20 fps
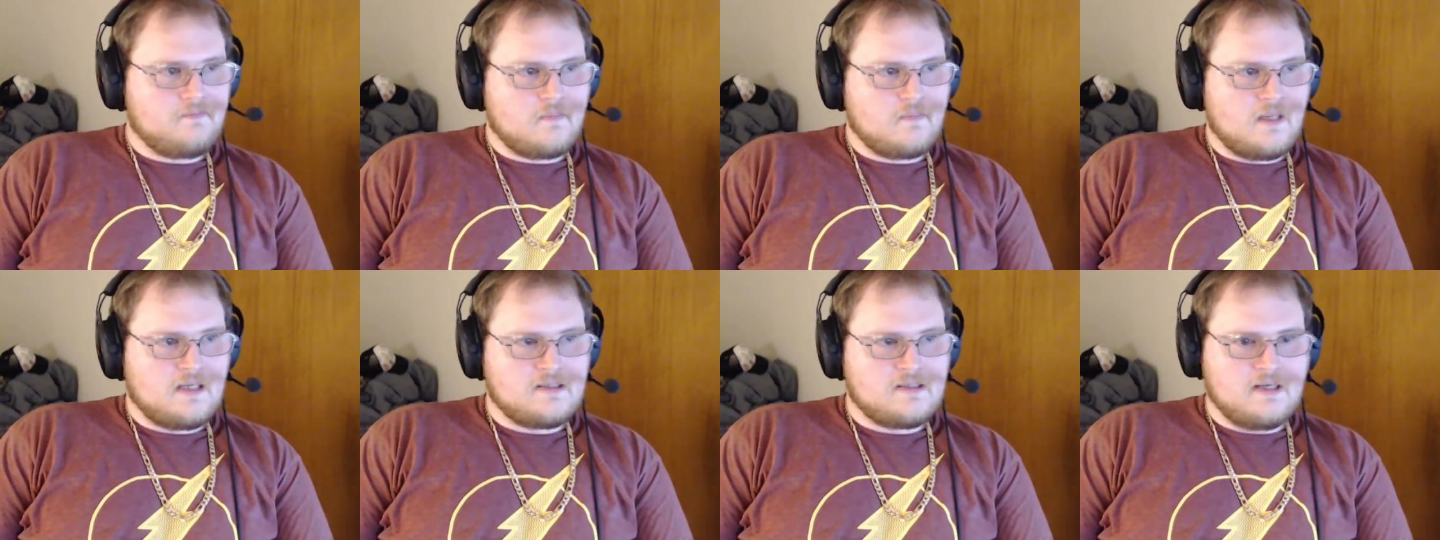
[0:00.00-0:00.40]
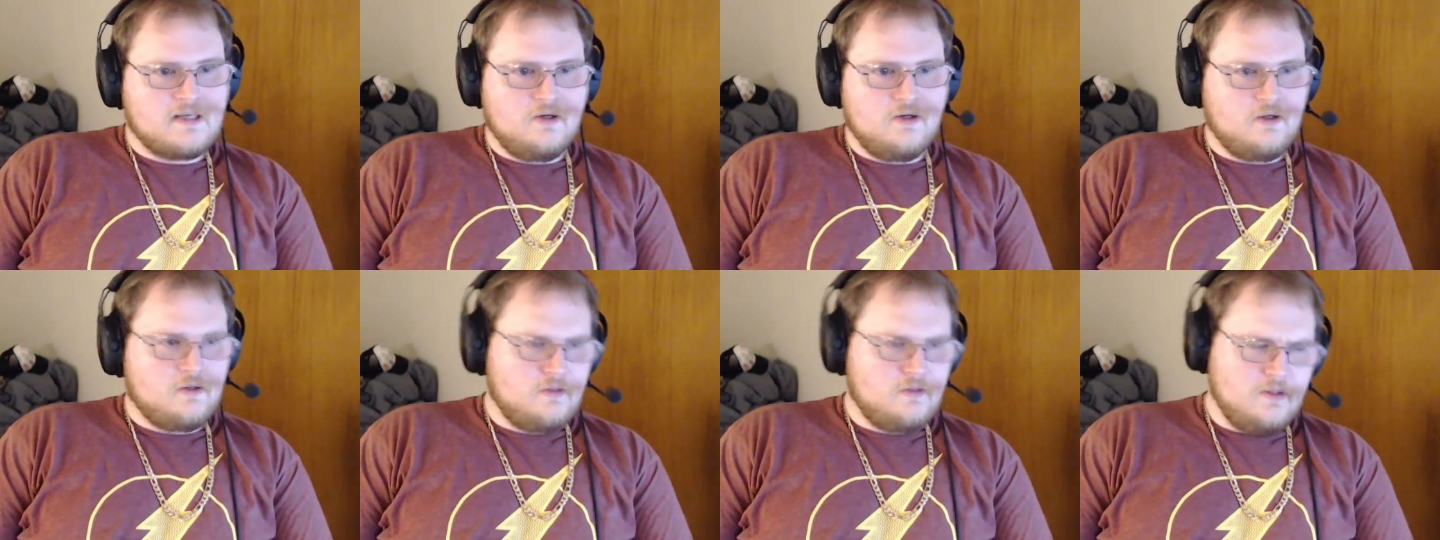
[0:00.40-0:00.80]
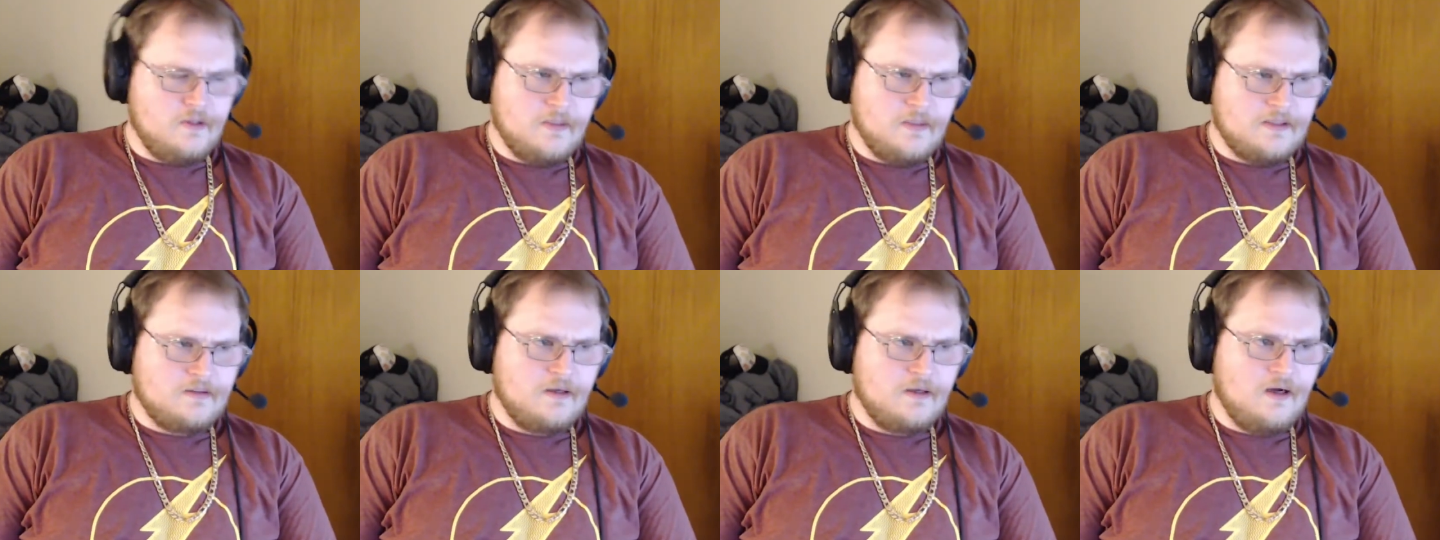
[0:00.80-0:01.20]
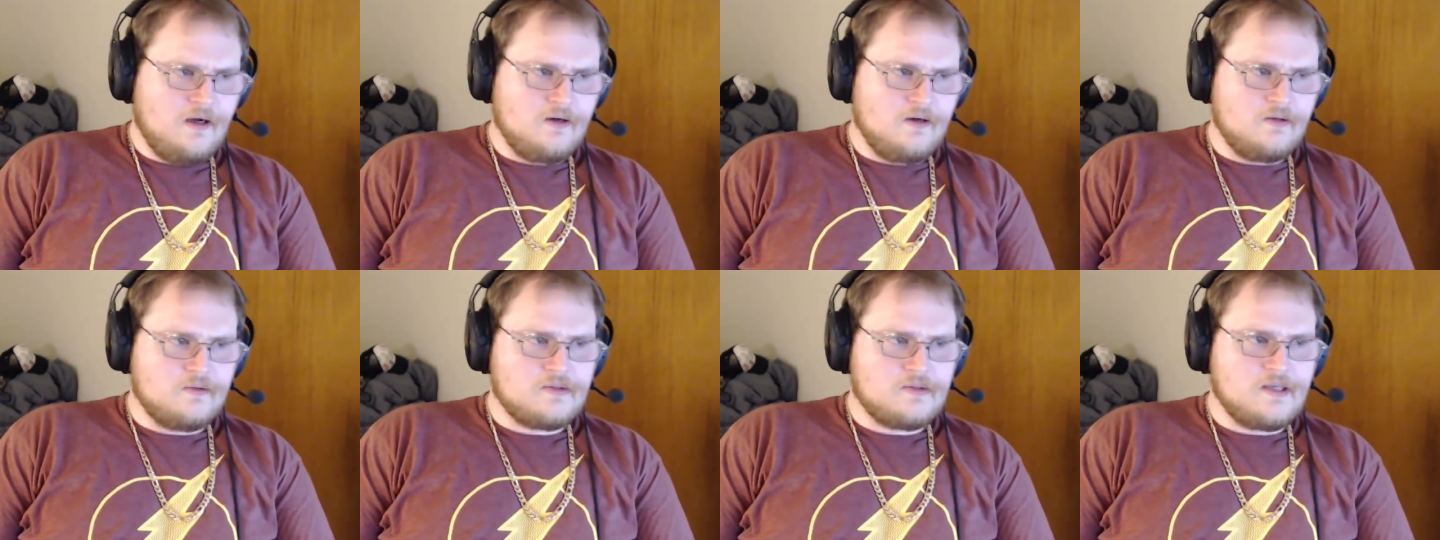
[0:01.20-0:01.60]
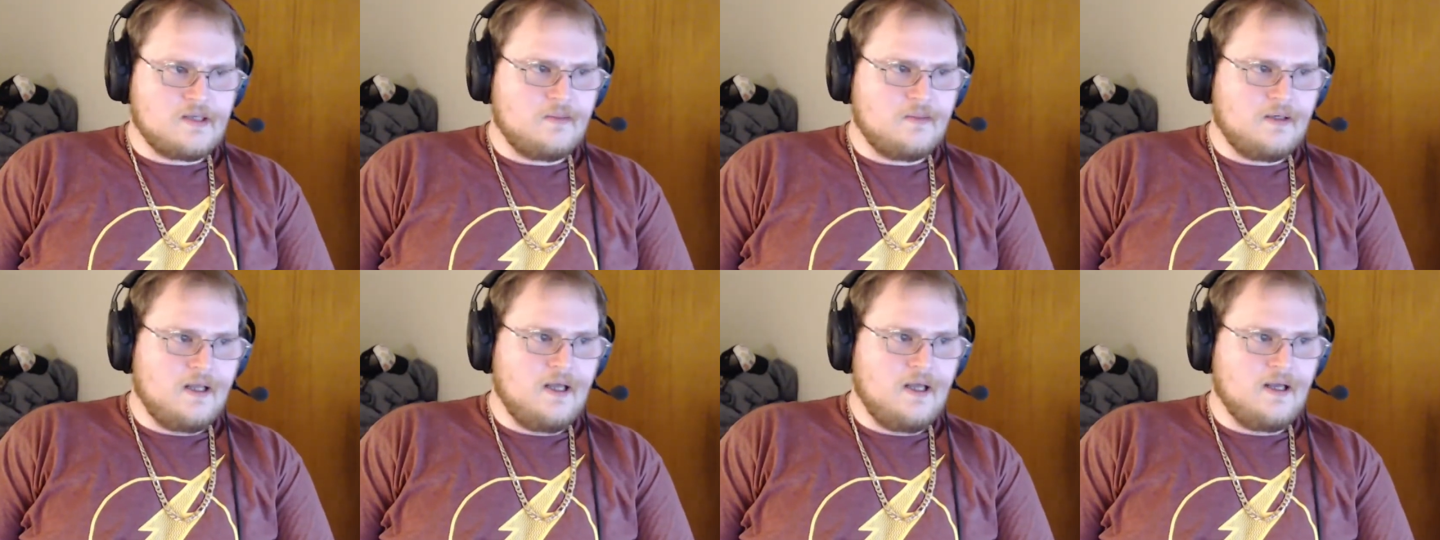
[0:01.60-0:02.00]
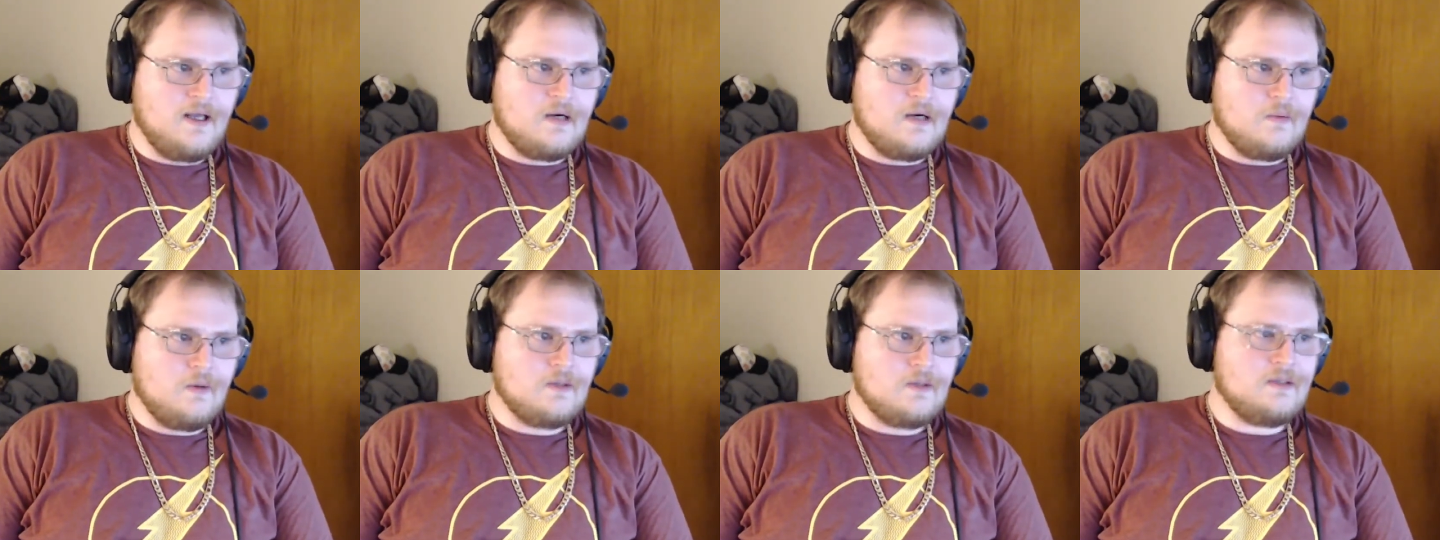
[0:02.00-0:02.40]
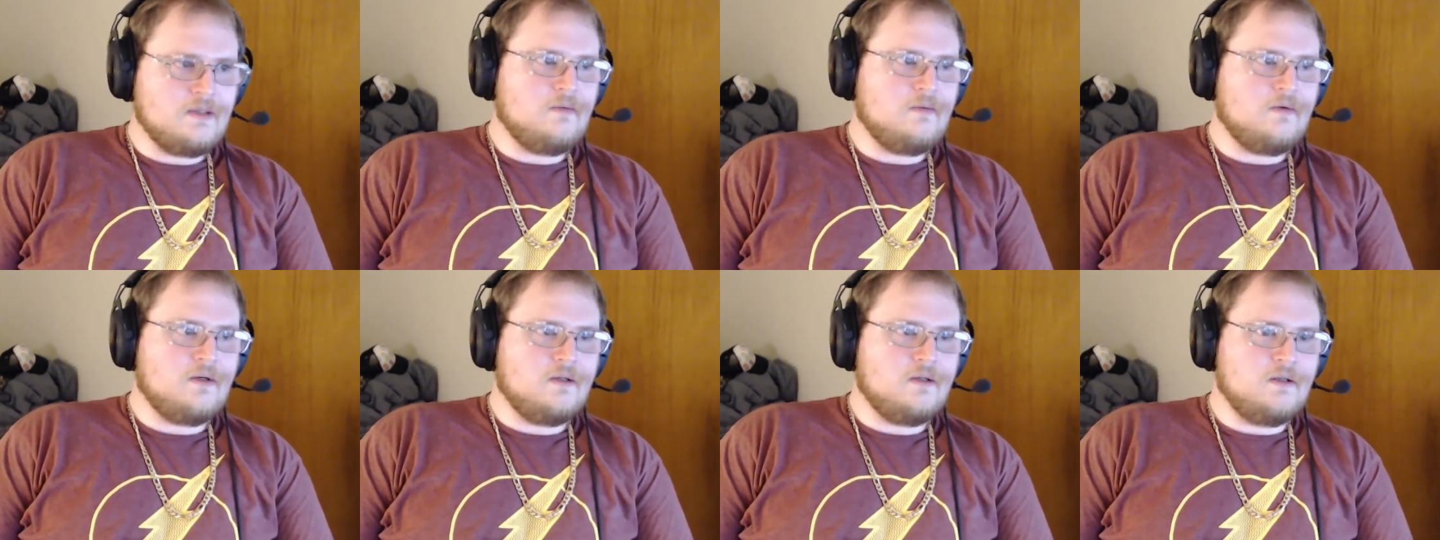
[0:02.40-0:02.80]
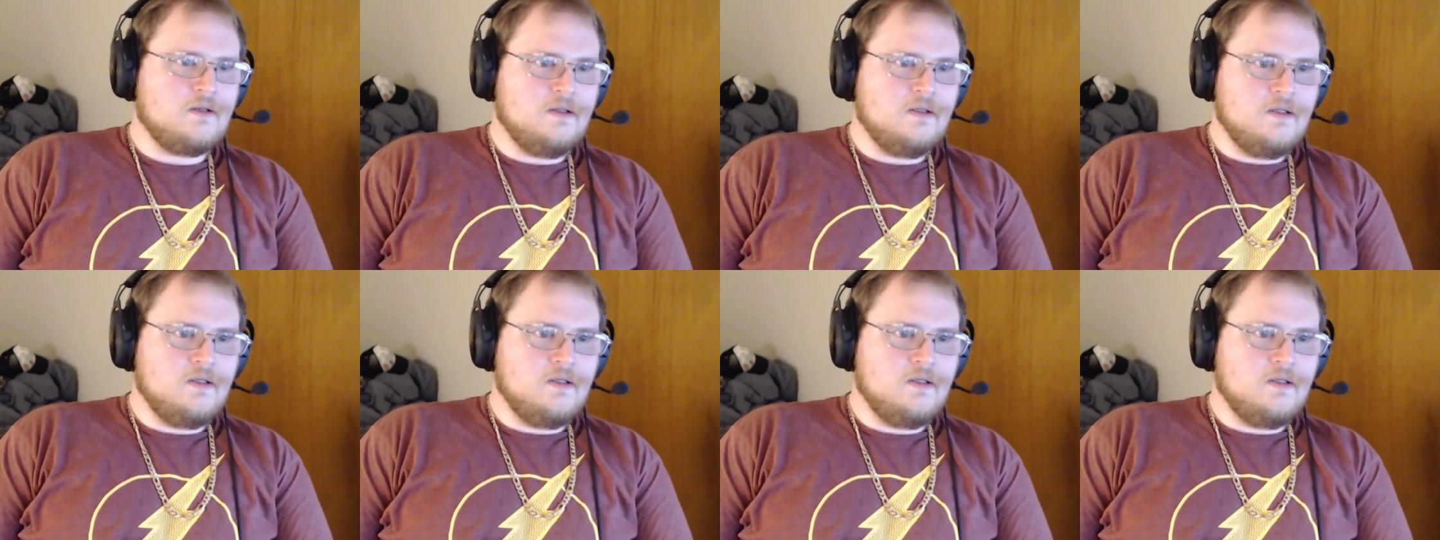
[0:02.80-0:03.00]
because I know you can do it at McDonald's. I mean, heck, I worked at one.